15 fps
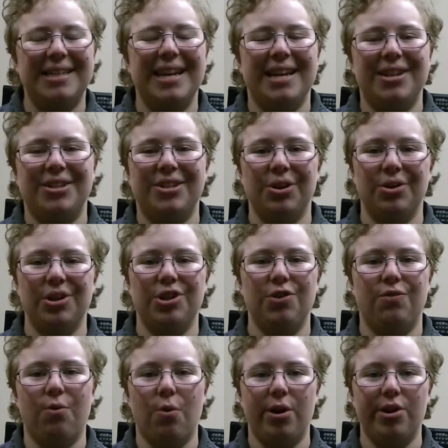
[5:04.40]
to take is
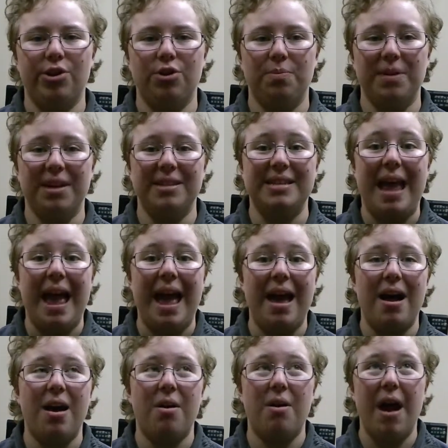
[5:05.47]
3242 because
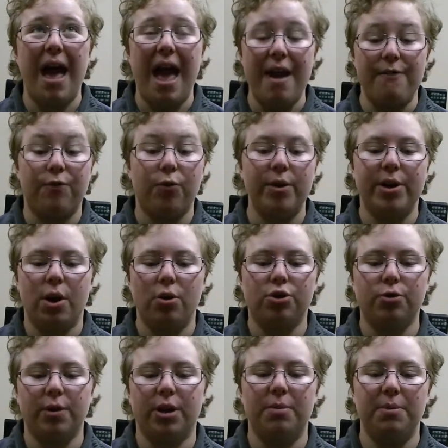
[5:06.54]
every
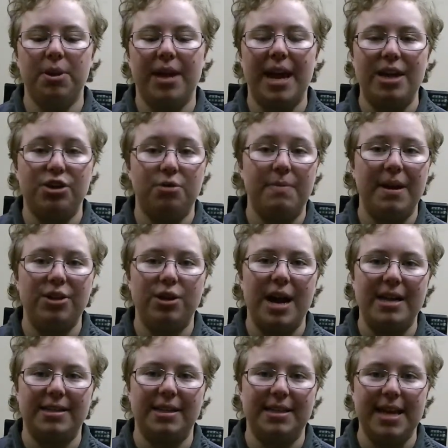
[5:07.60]
culture and communication major
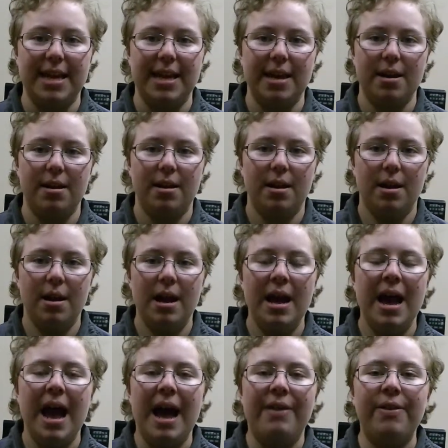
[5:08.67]
has to take it.
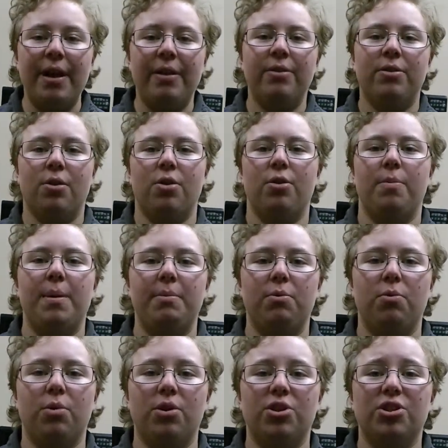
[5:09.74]
And then there are the people
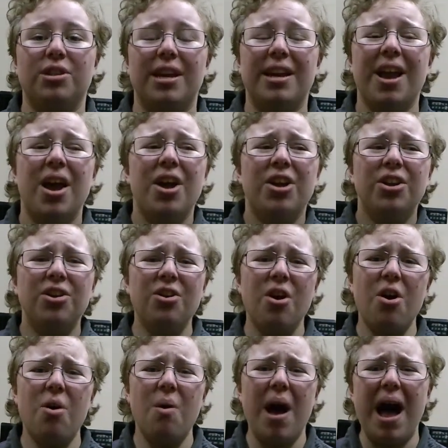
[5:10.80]
who are just like, you
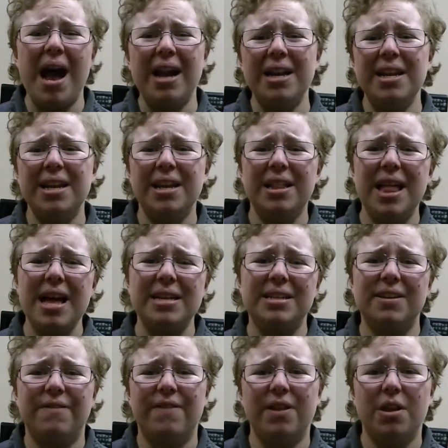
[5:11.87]
know, I need a class
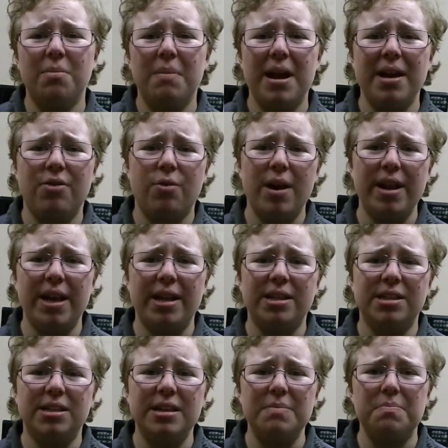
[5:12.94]
to fill up my
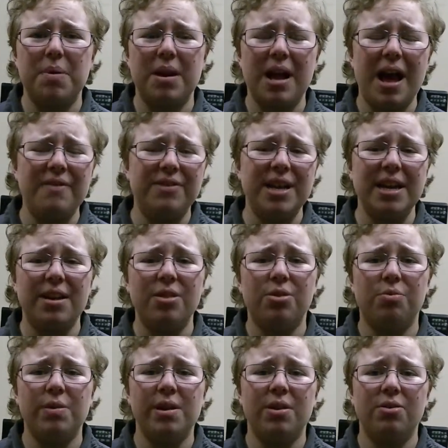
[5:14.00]
credits, but I've taken
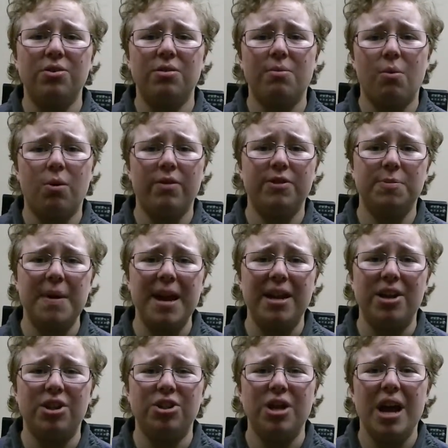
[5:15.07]
3 years or more of
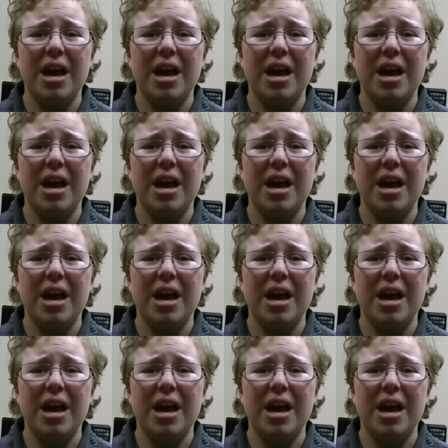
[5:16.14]
Spanish.